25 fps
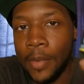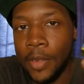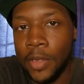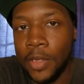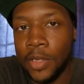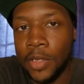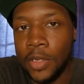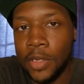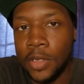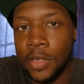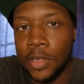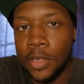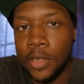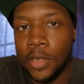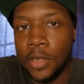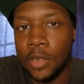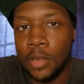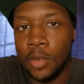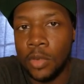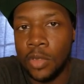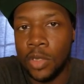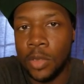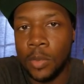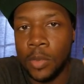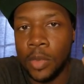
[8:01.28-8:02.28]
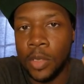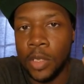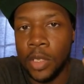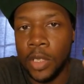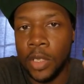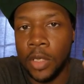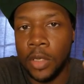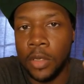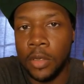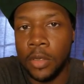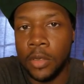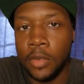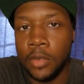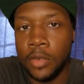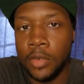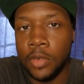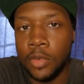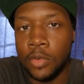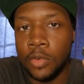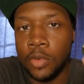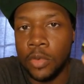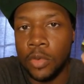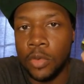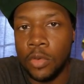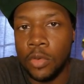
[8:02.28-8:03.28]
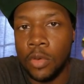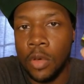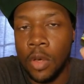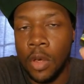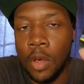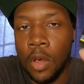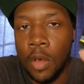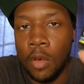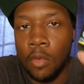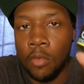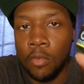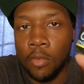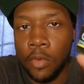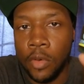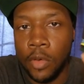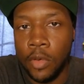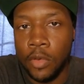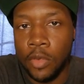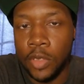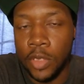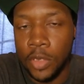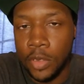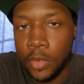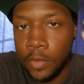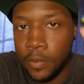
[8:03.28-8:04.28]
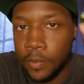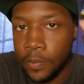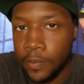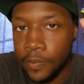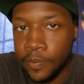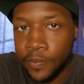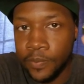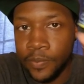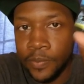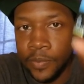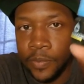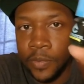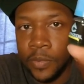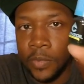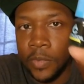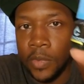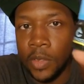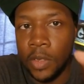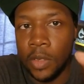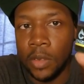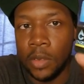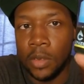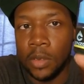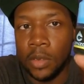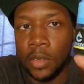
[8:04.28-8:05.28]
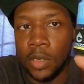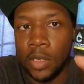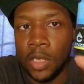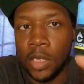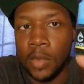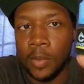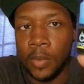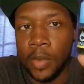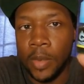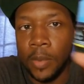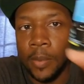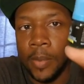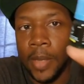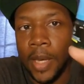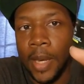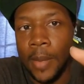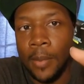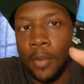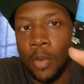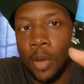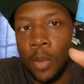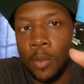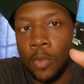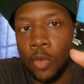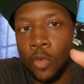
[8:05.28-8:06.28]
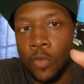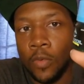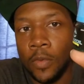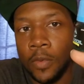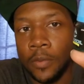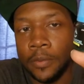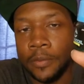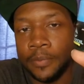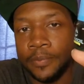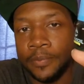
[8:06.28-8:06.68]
of this and you know some of the gears on your reels and keep that bad boy moving.